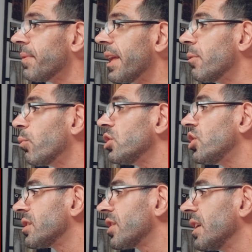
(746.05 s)
Then
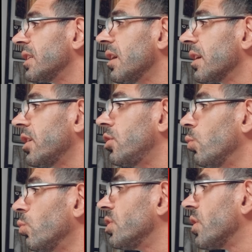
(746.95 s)
Winchester, Kentucky
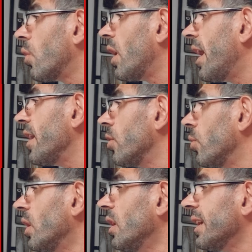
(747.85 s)
to Worcester,
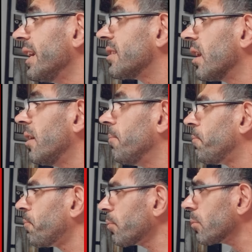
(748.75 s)
Ohio. It's a
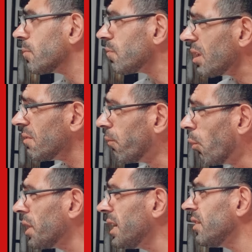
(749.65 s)

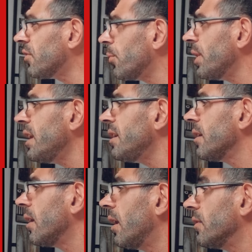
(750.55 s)

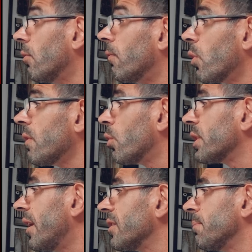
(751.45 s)

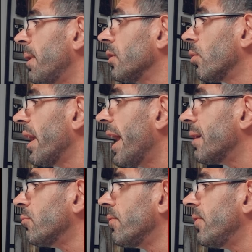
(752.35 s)
44,000 pound load of
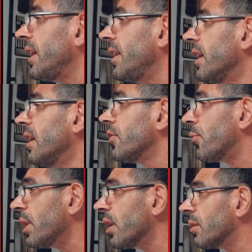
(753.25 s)
animal feed,
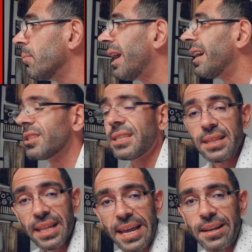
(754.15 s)
300 miles,
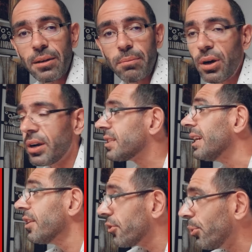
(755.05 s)
$900,
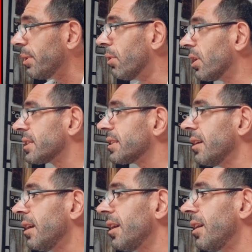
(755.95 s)
$3
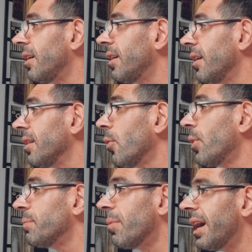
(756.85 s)
a
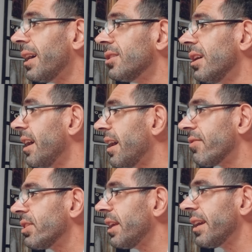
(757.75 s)
loaded mile,
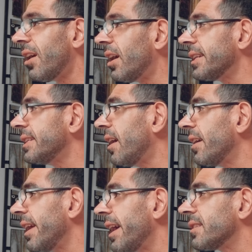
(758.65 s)
everything on the
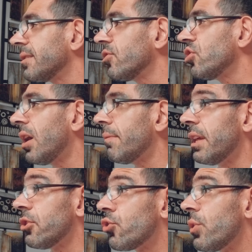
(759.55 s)
dot. Excellent job.
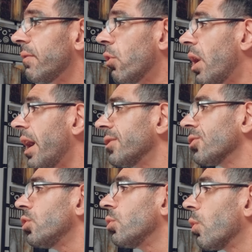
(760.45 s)
Then Shreve,
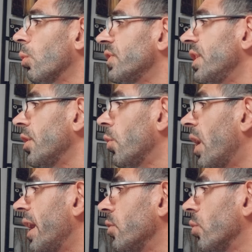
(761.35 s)
Ohio to Grove City,
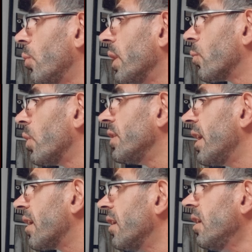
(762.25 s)
Ohio, quick run
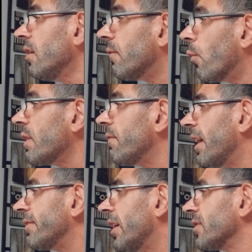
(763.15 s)
there.
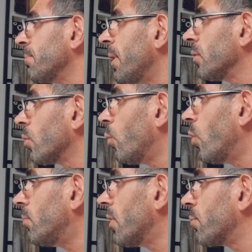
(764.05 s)
45,000 pound load of
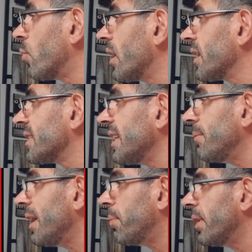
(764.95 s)
Walmart products,
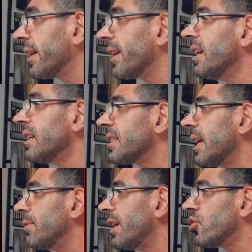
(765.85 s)
same day pick,
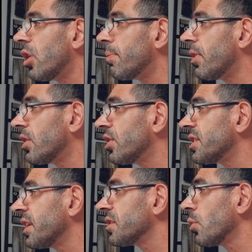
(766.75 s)
same day drop,
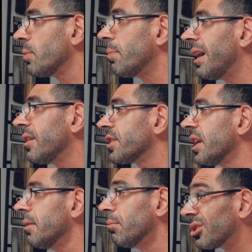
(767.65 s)
106 loaded miles,
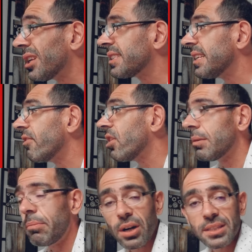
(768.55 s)
booked at
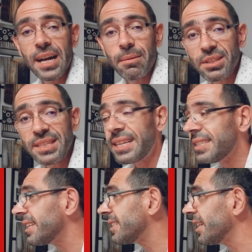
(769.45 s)
$700, got him
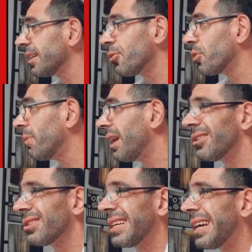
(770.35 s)
$660 a loaded
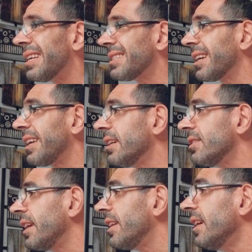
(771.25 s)
mile. The guys are
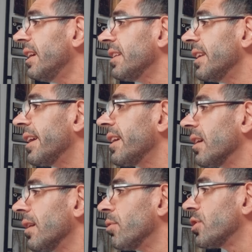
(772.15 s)
killing it. Then
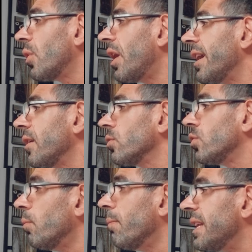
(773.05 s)
Columbus, Ohio
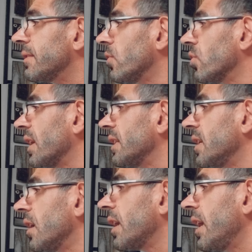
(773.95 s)
to Maysville,
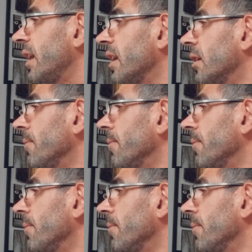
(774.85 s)
Kentucky.